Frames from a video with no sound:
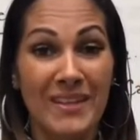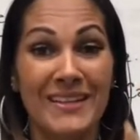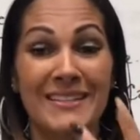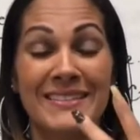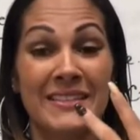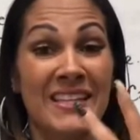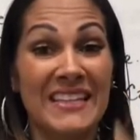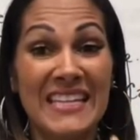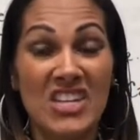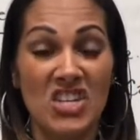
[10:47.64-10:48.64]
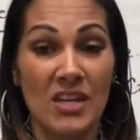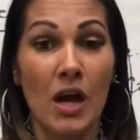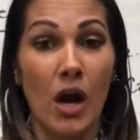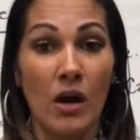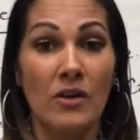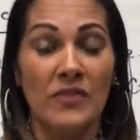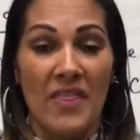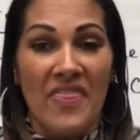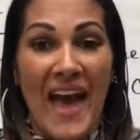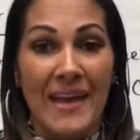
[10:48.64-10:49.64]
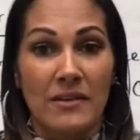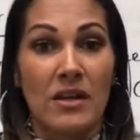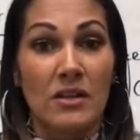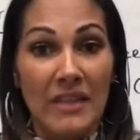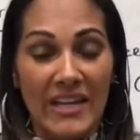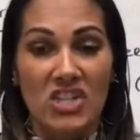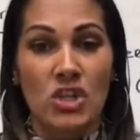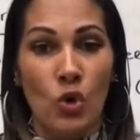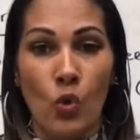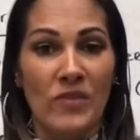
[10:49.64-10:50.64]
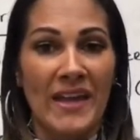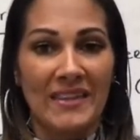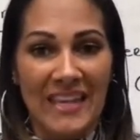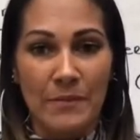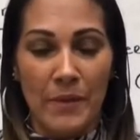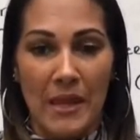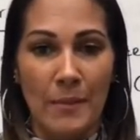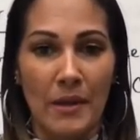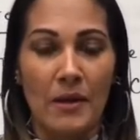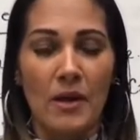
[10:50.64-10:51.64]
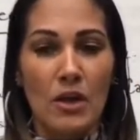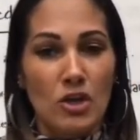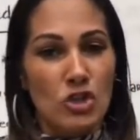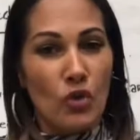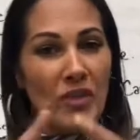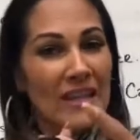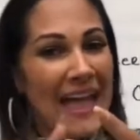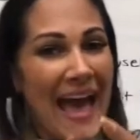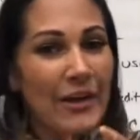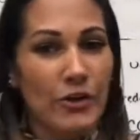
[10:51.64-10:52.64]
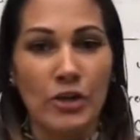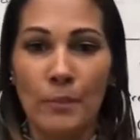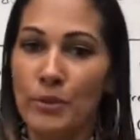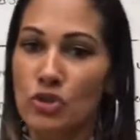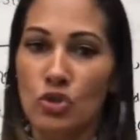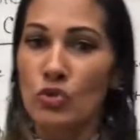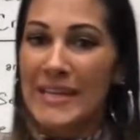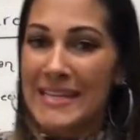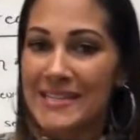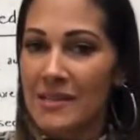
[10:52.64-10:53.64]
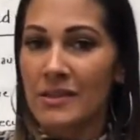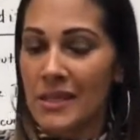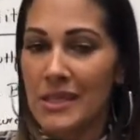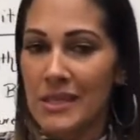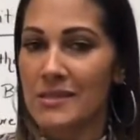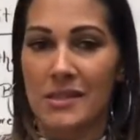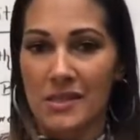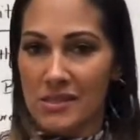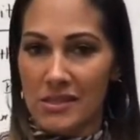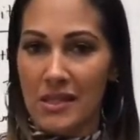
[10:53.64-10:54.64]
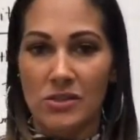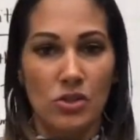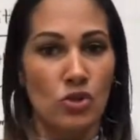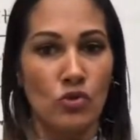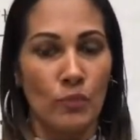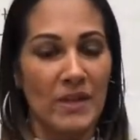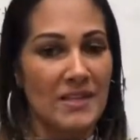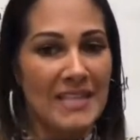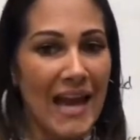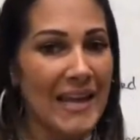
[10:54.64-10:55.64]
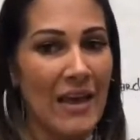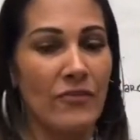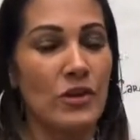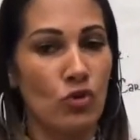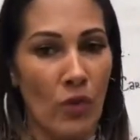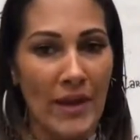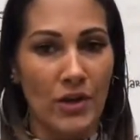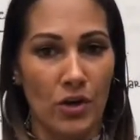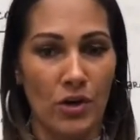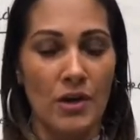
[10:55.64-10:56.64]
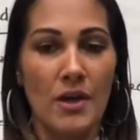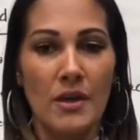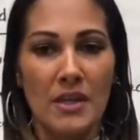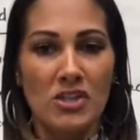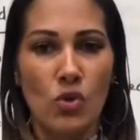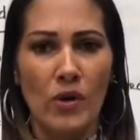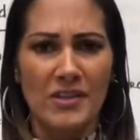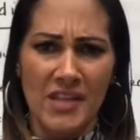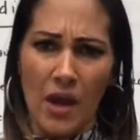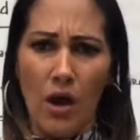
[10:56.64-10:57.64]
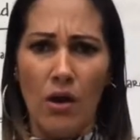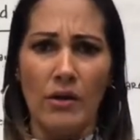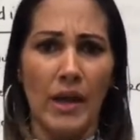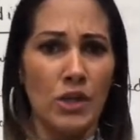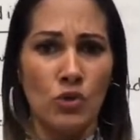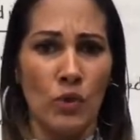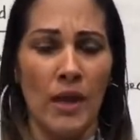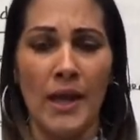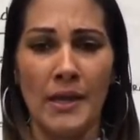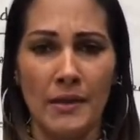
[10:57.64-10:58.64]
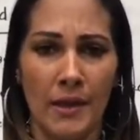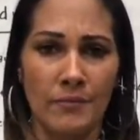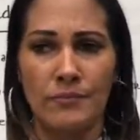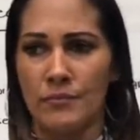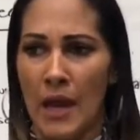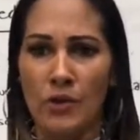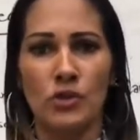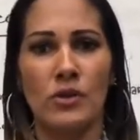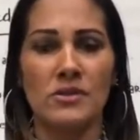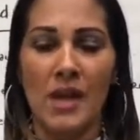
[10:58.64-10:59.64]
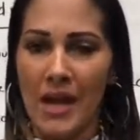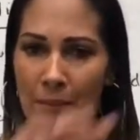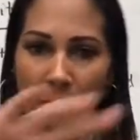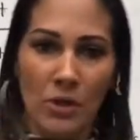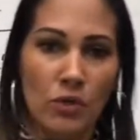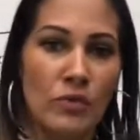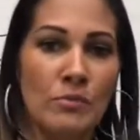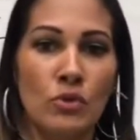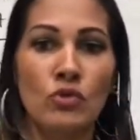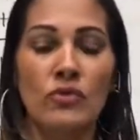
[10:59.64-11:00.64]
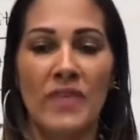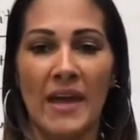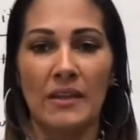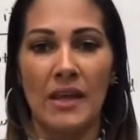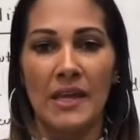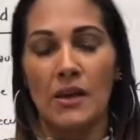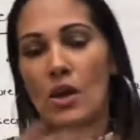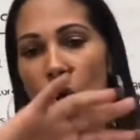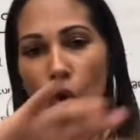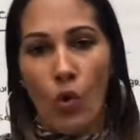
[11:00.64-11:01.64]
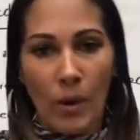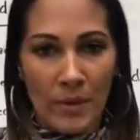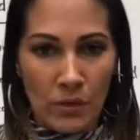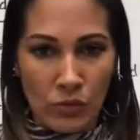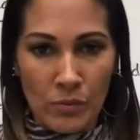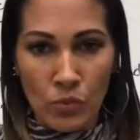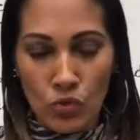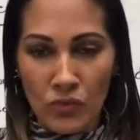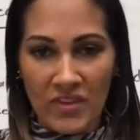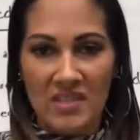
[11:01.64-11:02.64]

the deletion of that collection or that late payment. So the latter, number 2, isn't the easiest thing to do, because not every creditor is going to say, oh, okay, you were late and now you're on time. I'm going to remove that late, or I'm going to remove this